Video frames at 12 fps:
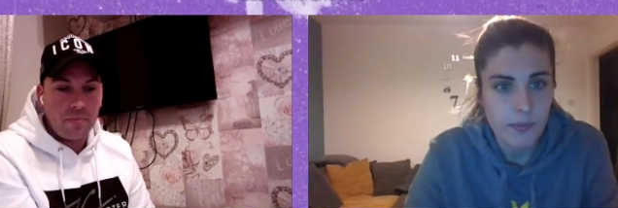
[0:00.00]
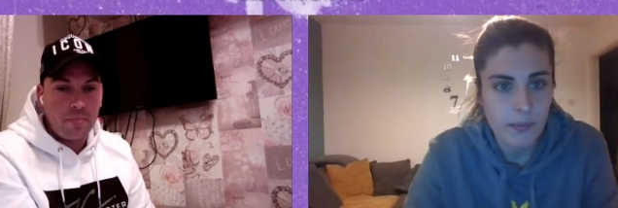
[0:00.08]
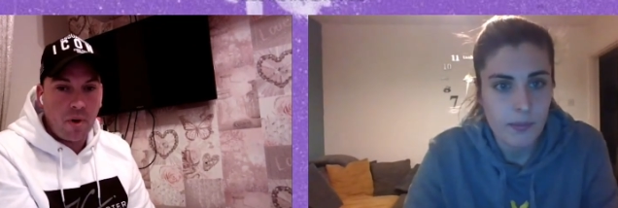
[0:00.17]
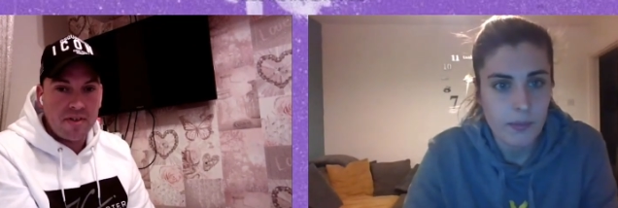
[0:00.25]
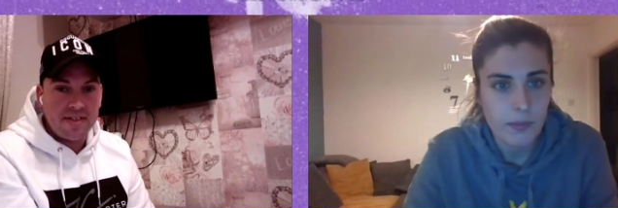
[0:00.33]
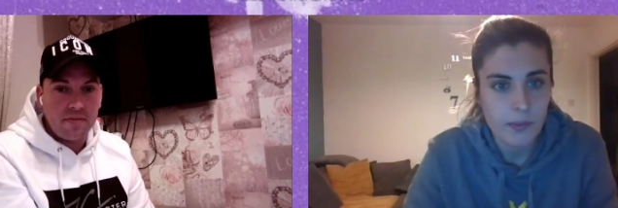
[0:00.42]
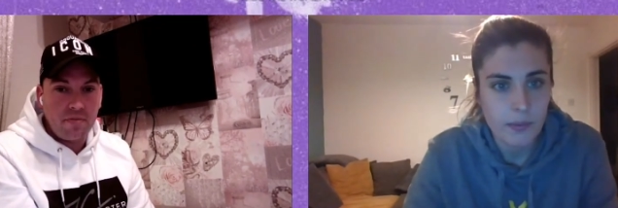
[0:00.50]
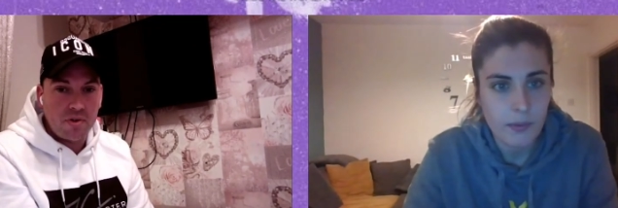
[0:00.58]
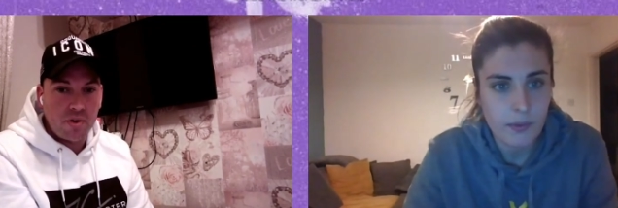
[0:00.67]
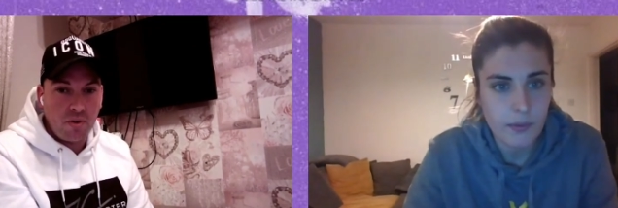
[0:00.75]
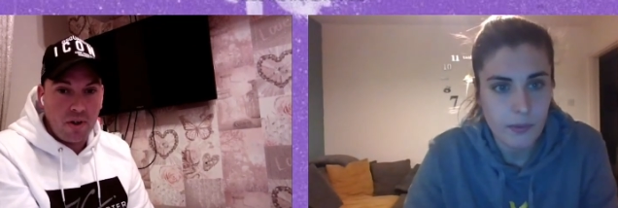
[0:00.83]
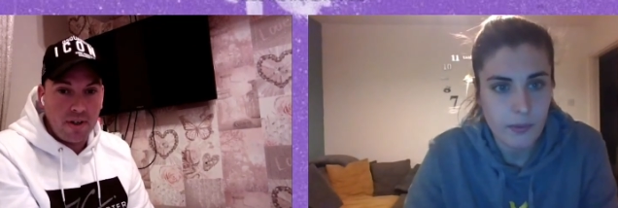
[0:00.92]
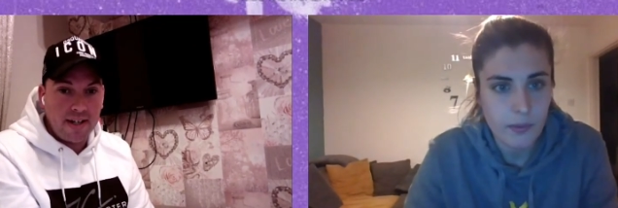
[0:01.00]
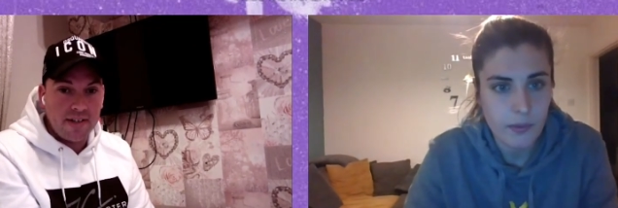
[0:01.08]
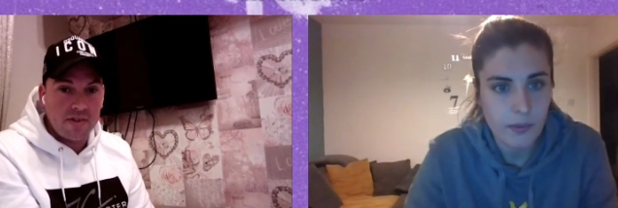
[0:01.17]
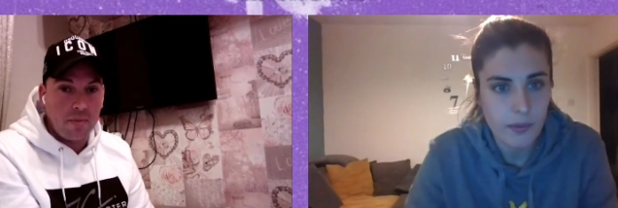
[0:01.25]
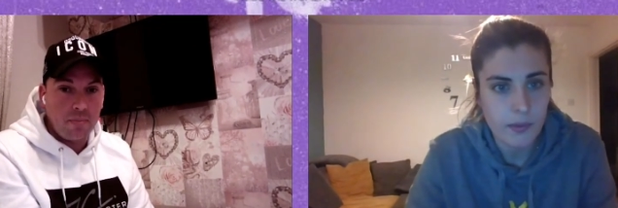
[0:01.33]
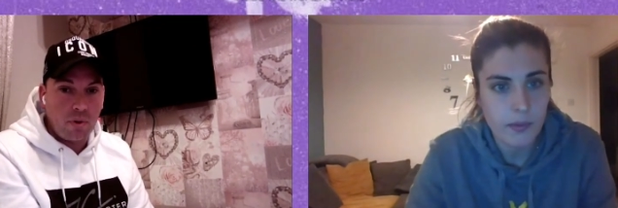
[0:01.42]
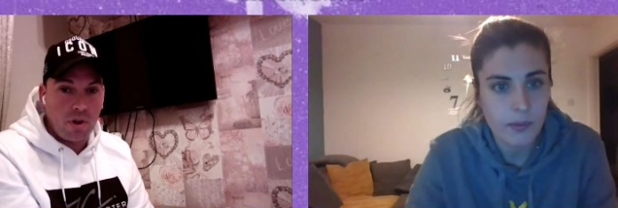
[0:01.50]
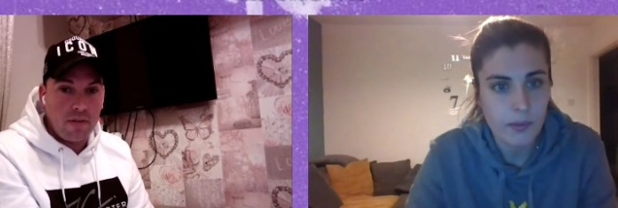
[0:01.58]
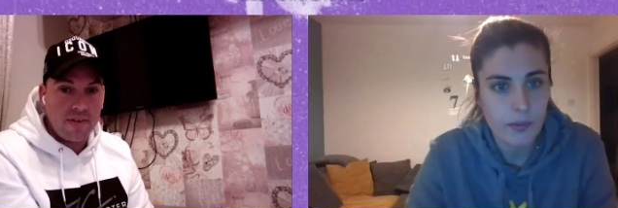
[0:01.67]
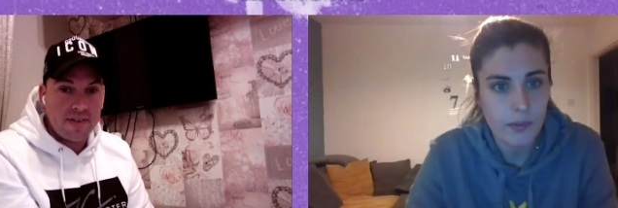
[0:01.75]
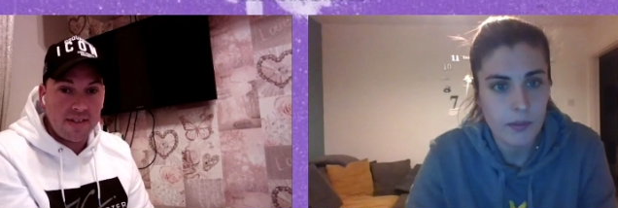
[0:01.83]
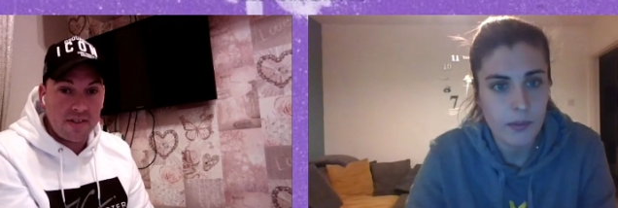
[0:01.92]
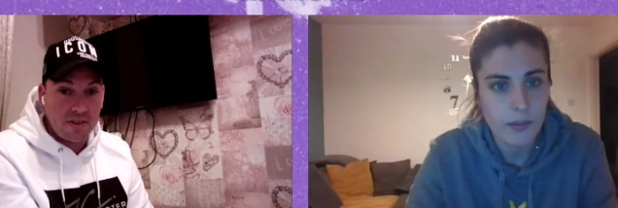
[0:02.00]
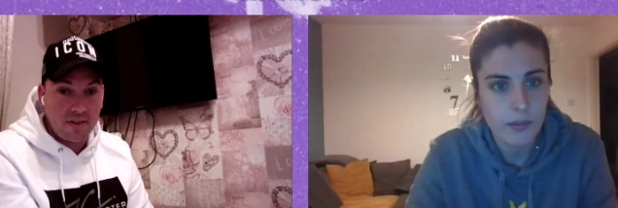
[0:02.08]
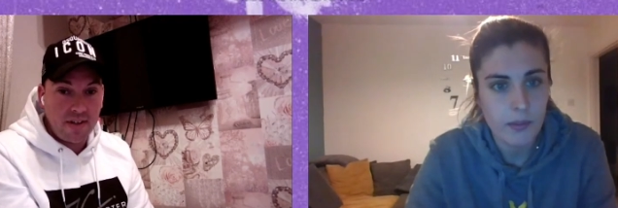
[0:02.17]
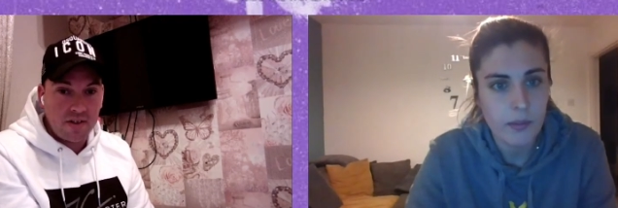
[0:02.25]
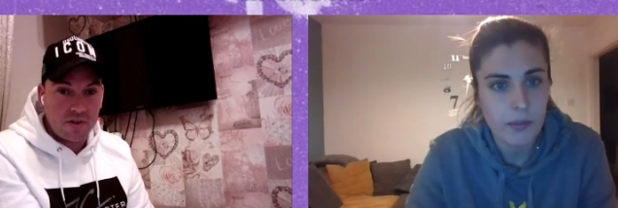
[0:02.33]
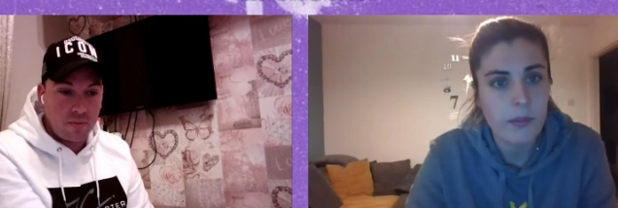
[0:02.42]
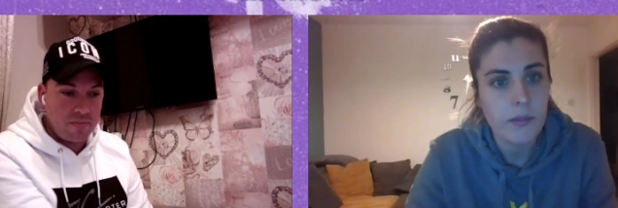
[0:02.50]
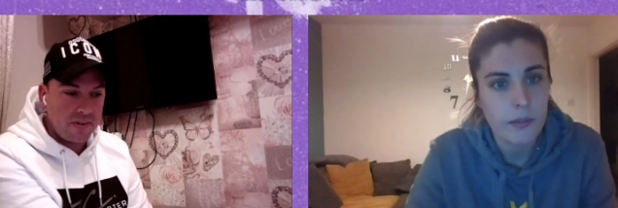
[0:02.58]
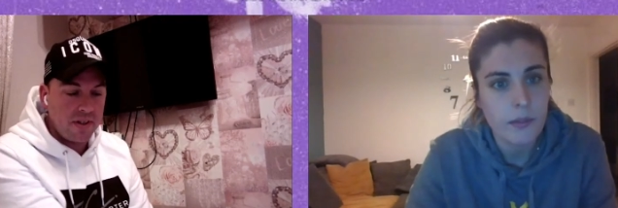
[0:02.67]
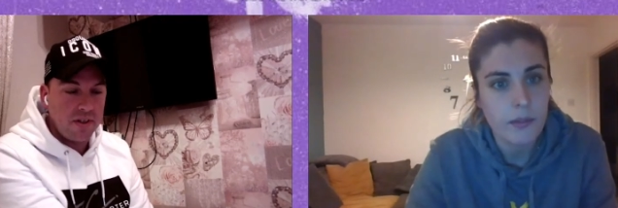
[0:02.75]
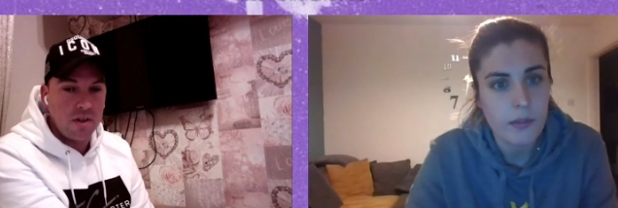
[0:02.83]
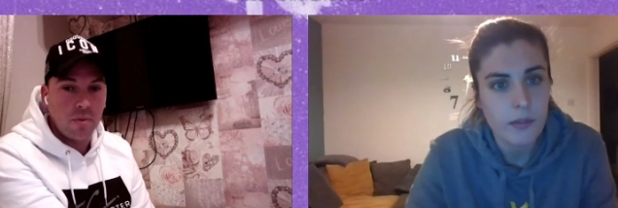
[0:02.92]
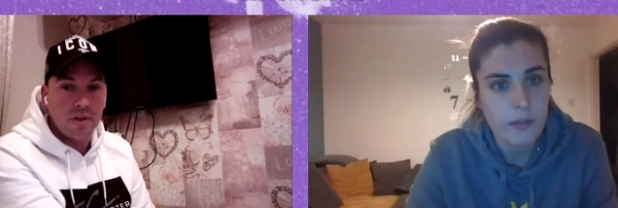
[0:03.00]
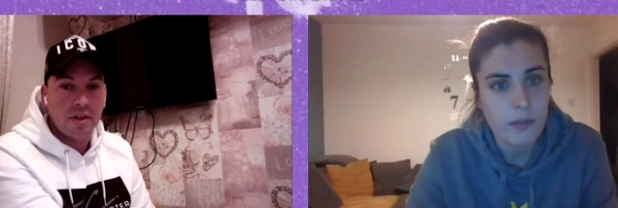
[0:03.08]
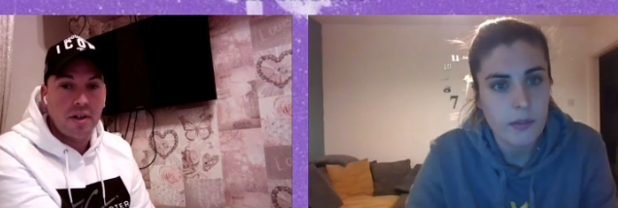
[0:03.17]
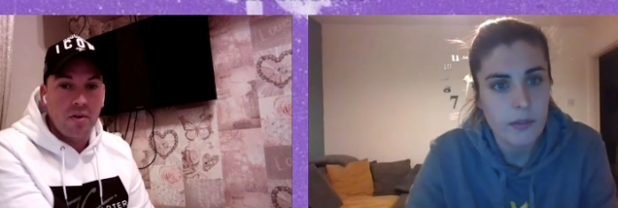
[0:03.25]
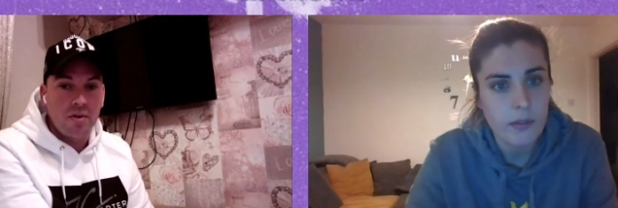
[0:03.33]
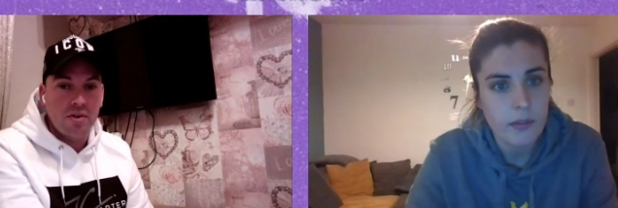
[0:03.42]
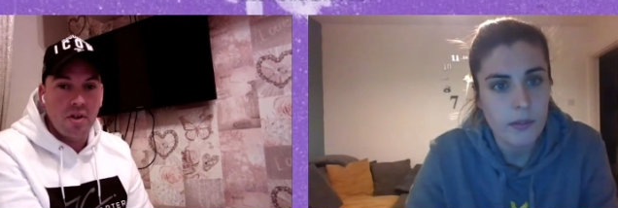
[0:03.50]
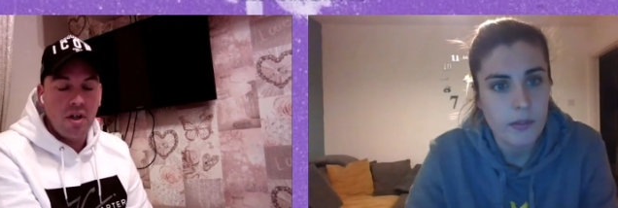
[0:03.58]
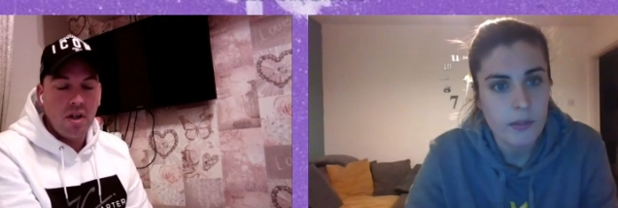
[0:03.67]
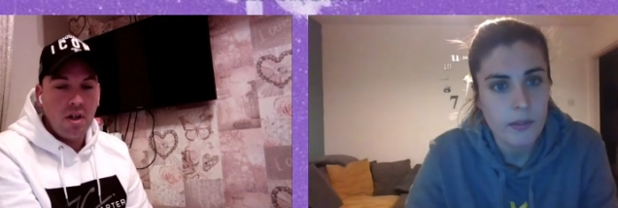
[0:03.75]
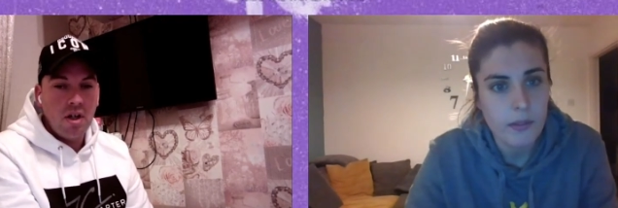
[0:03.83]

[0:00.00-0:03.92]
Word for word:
Speaker 1: had a positive result against them previously, so that's something that you and the girls